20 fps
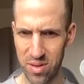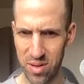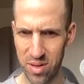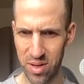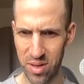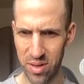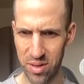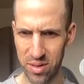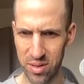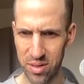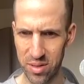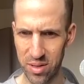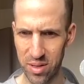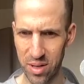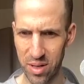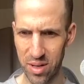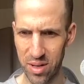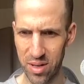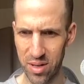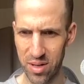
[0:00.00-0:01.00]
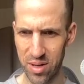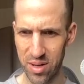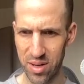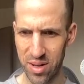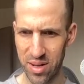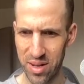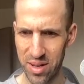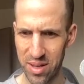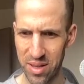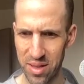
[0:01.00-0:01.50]
Oh, this is uh,
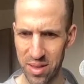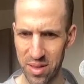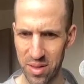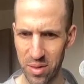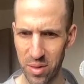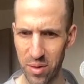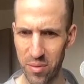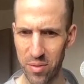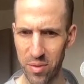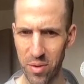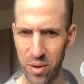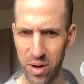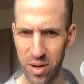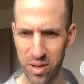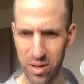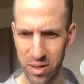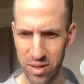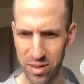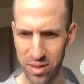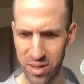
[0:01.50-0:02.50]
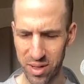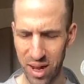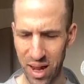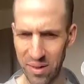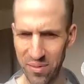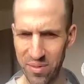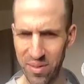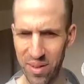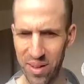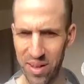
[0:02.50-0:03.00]
Love and Rockets.
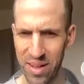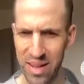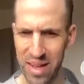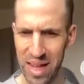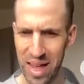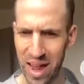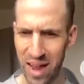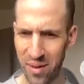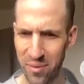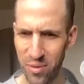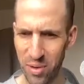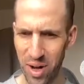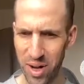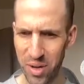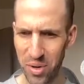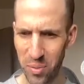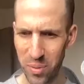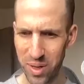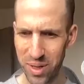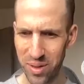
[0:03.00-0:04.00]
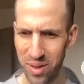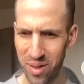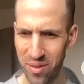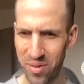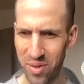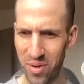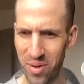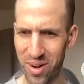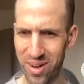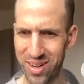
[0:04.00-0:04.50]
I've I've tried to read Love
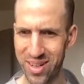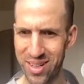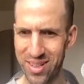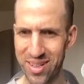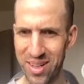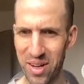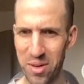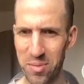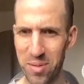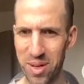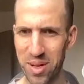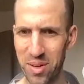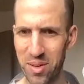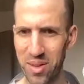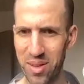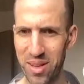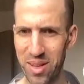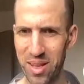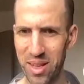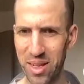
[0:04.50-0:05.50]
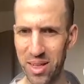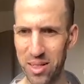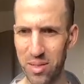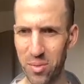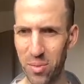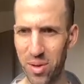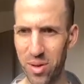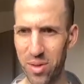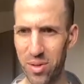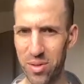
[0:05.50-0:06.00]
and Rockets, and everybody like it's
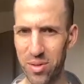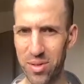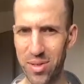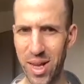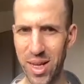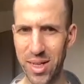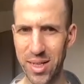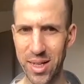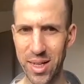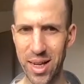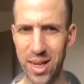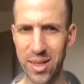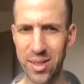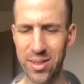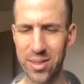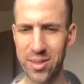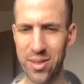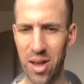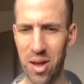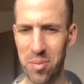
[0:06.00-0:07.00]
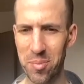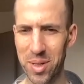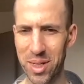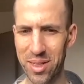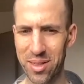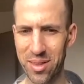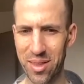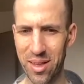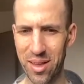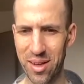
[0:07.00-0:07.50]
one of those 1980s
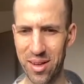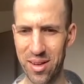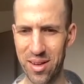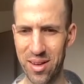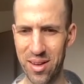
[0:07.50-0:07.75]
comics that